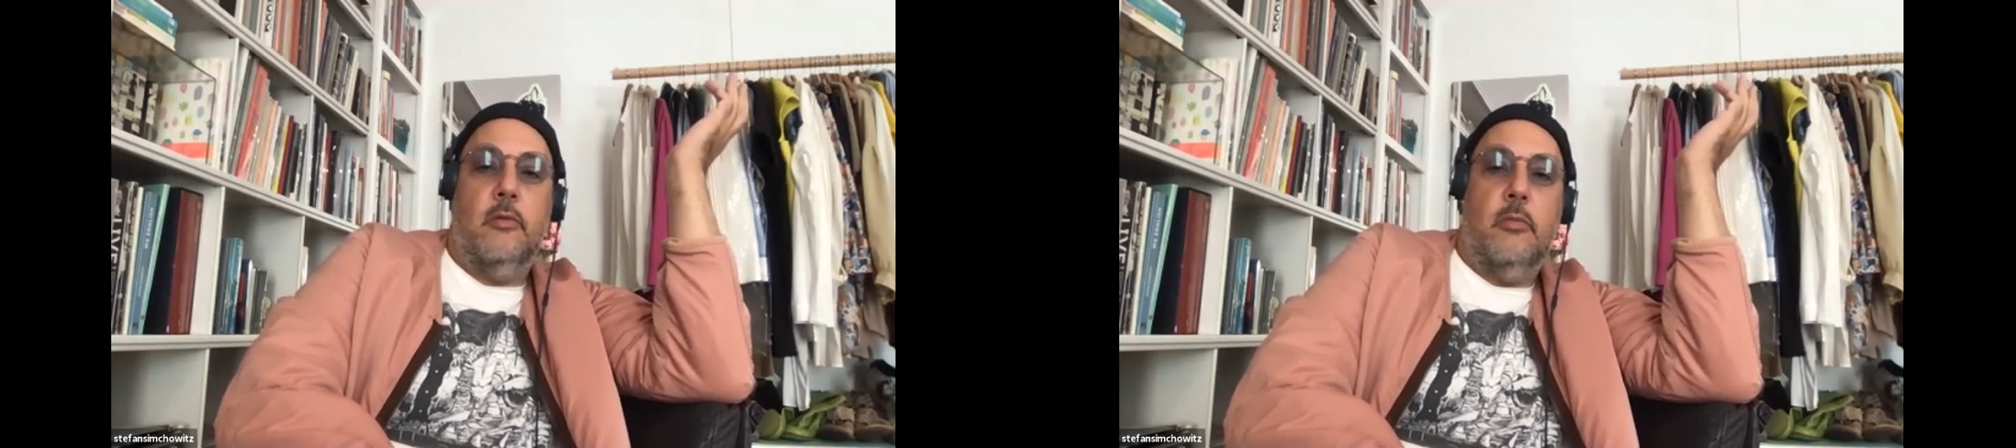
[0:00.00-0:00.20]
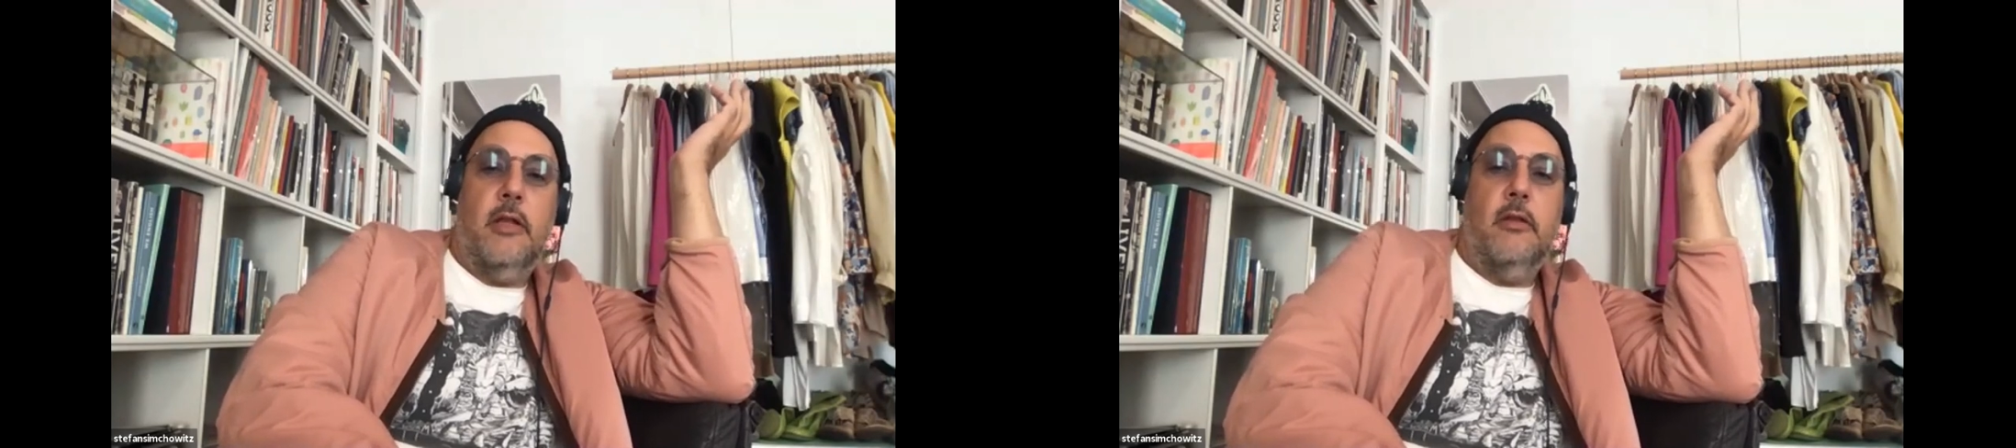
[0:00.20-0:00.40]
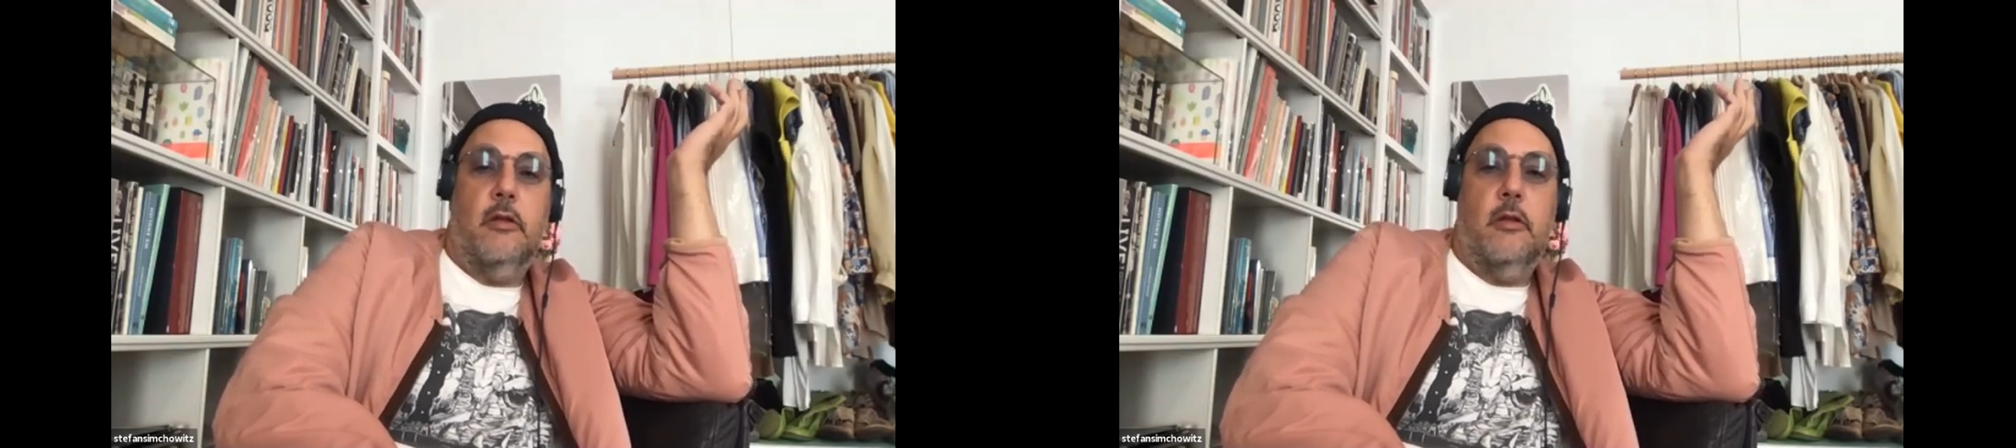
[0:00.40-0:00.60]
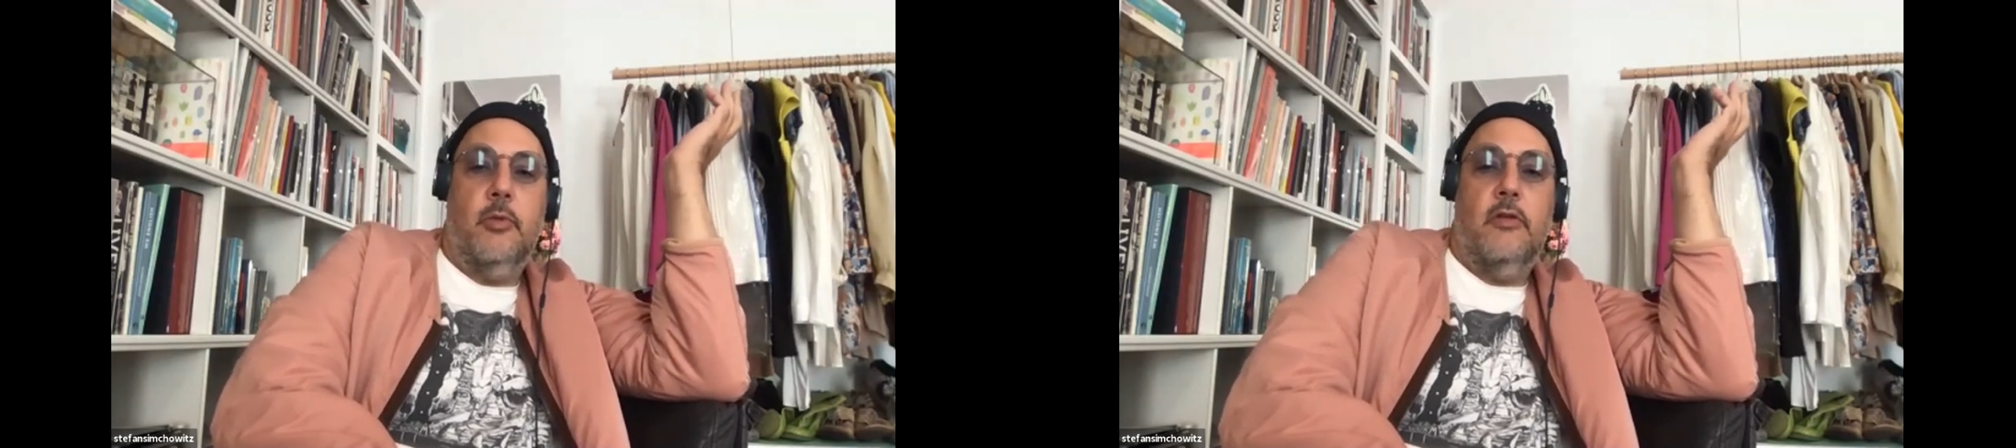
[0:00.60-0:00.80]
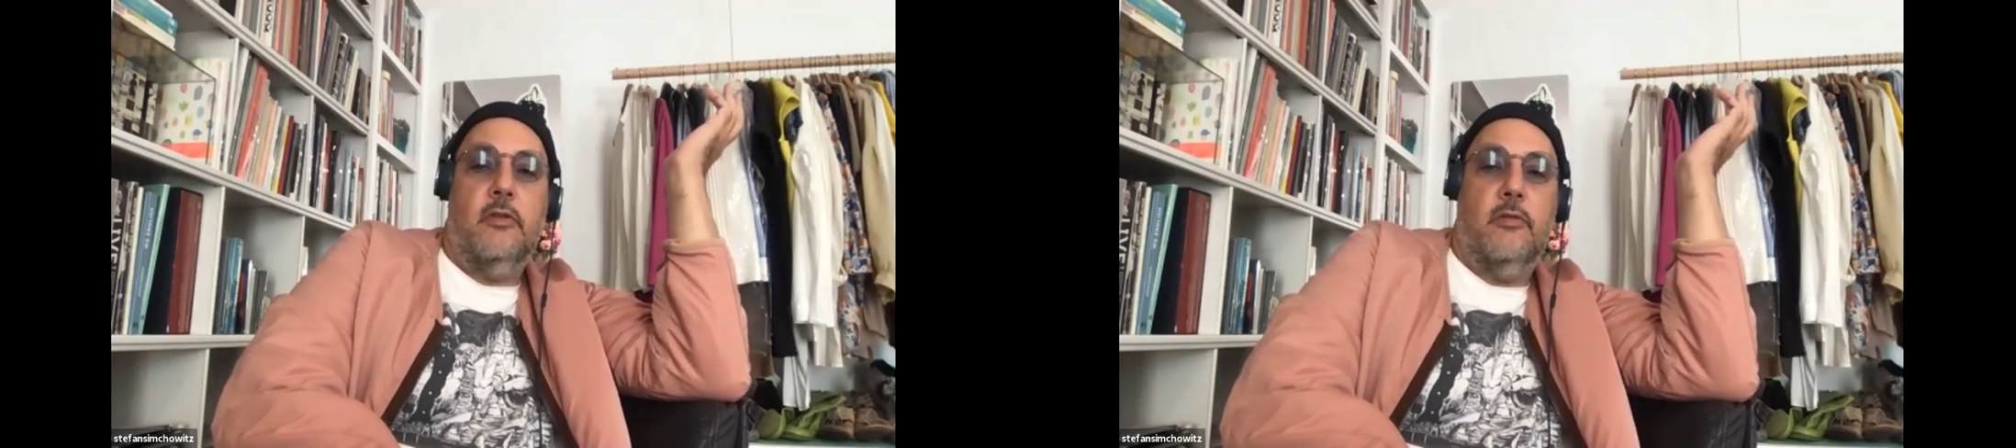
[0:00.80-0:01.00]
a month on a
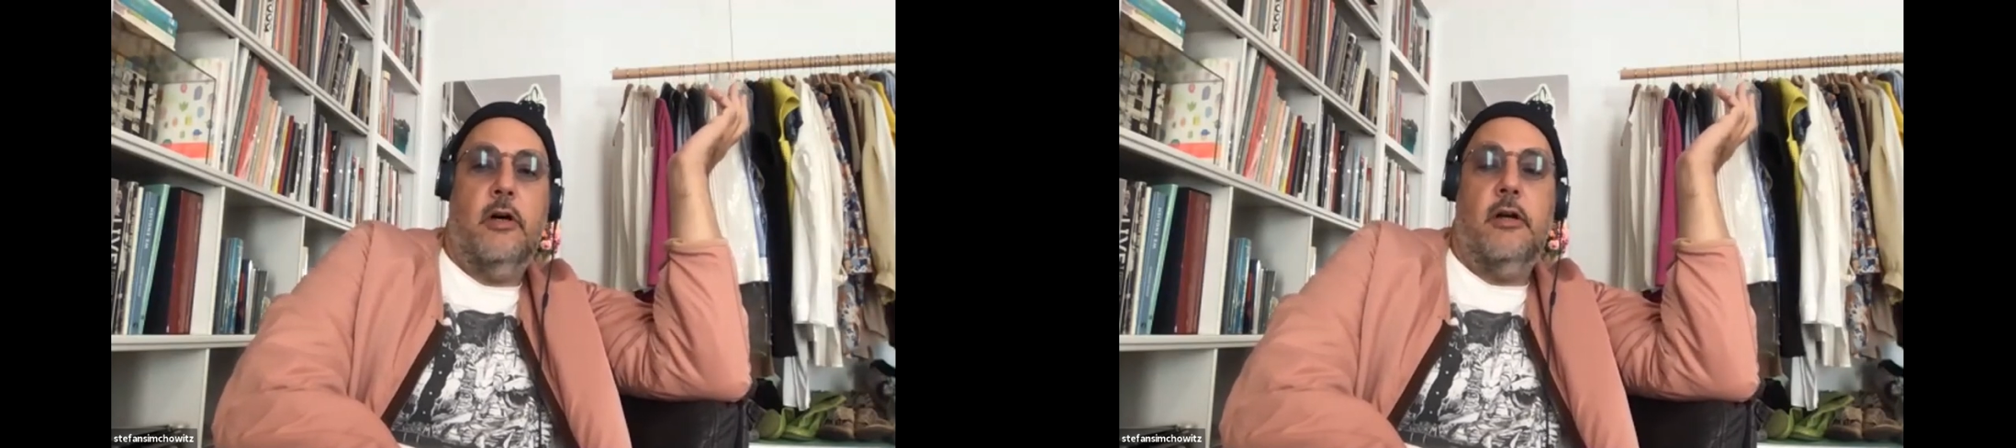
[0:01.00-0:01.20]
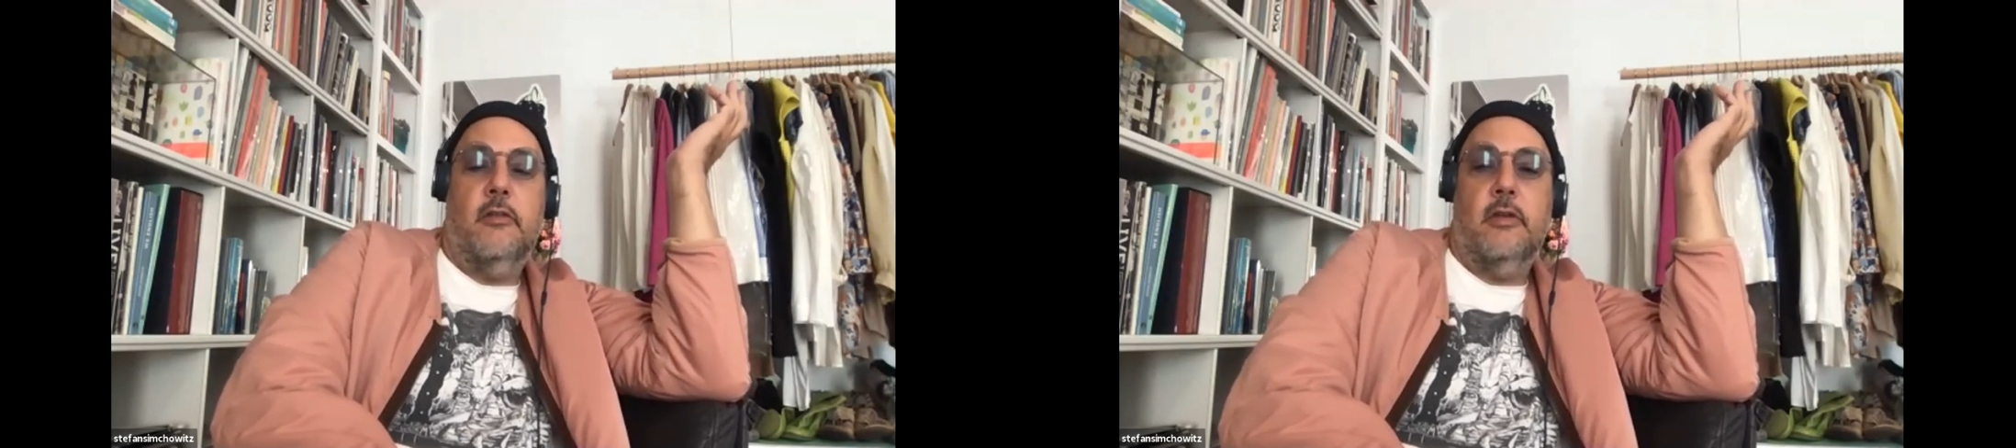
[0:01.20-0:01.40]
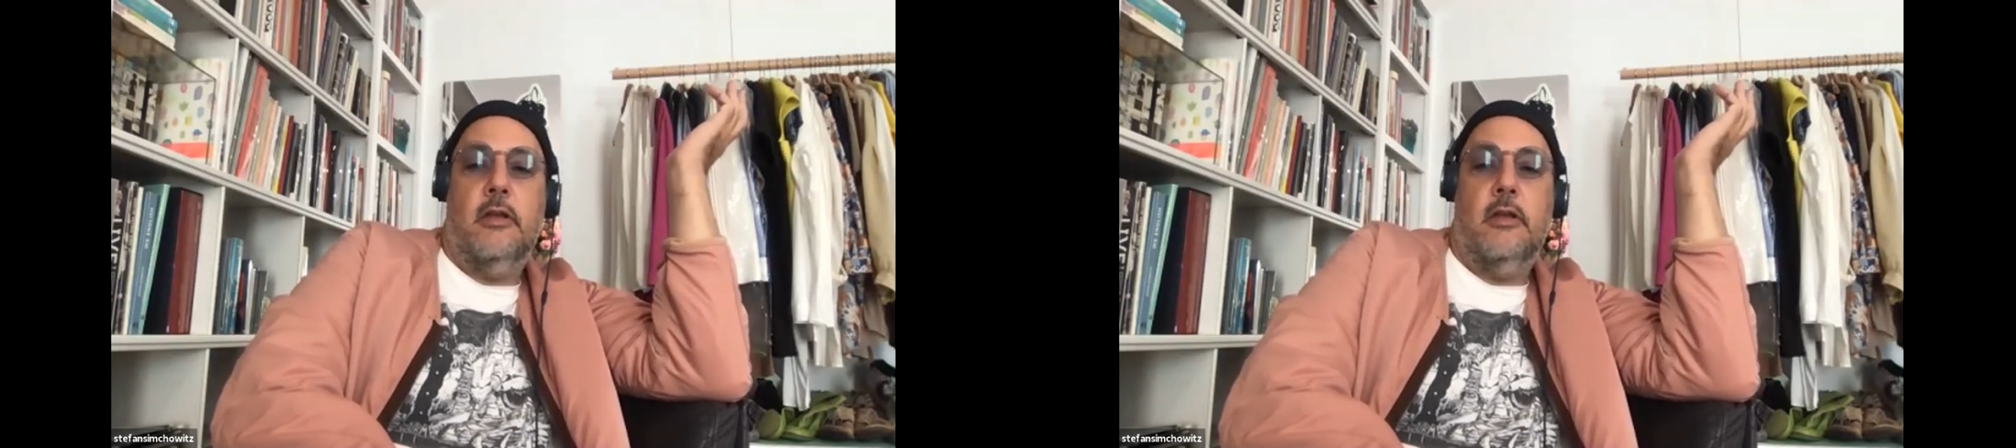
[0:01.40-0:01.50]
piece of art.